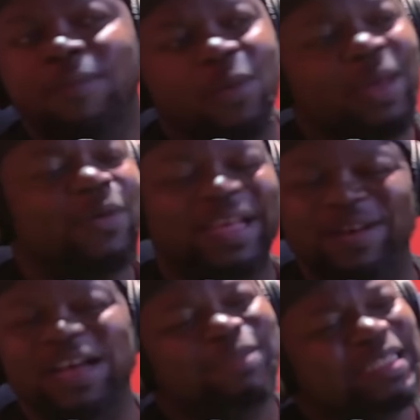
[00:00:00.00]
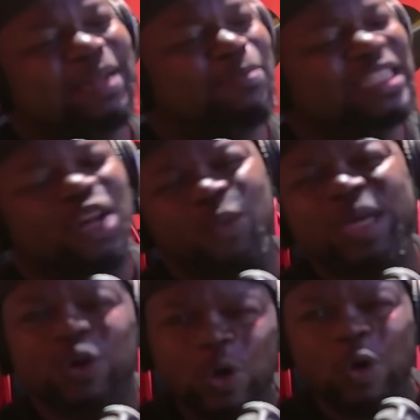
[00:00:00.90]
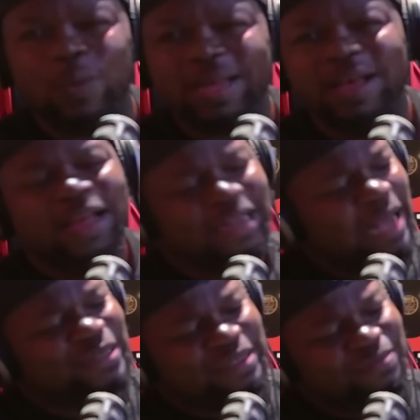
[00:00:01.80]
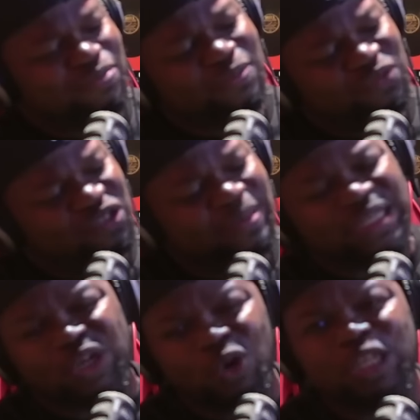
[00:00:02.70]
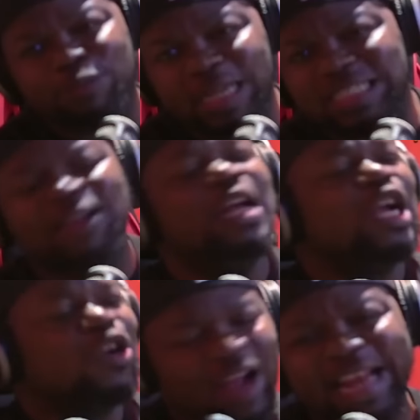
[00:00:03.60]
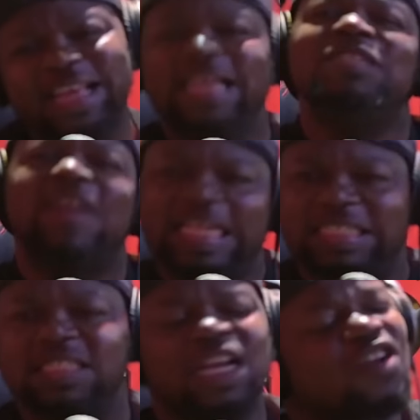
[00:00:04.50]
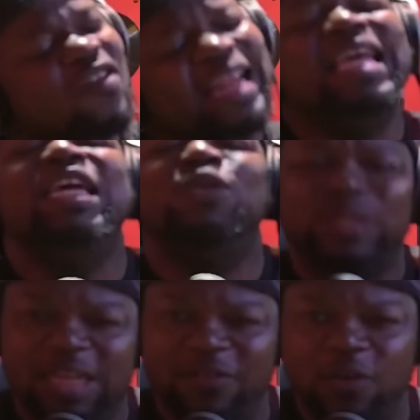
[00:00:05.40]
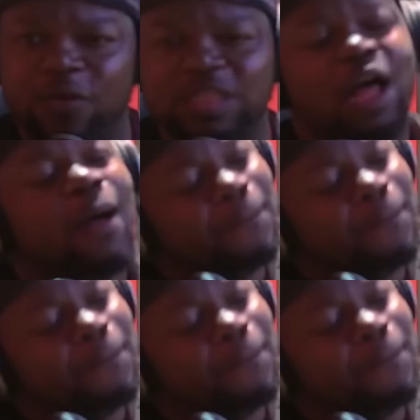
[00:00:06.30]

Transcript: But we gonna kill, especially the president we cool with. That was Trump is the coolest president. Granted, he's racist. Granted, he ain't do shit for us.